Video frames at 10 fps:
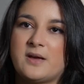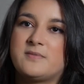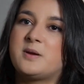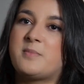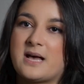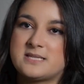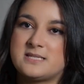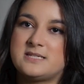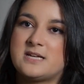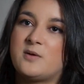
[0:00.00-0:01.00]
have the
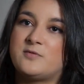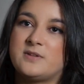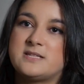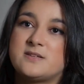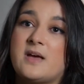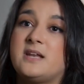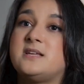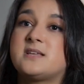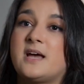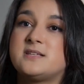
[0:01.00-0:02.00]
capacity to help fleets of any
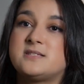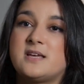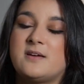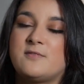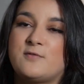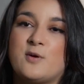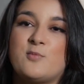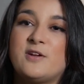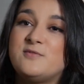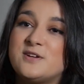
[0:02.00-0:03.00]
size, from
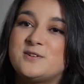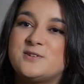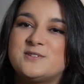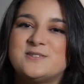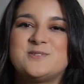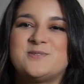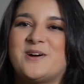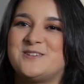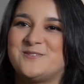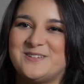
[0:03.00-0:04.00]
1 vehicle to 100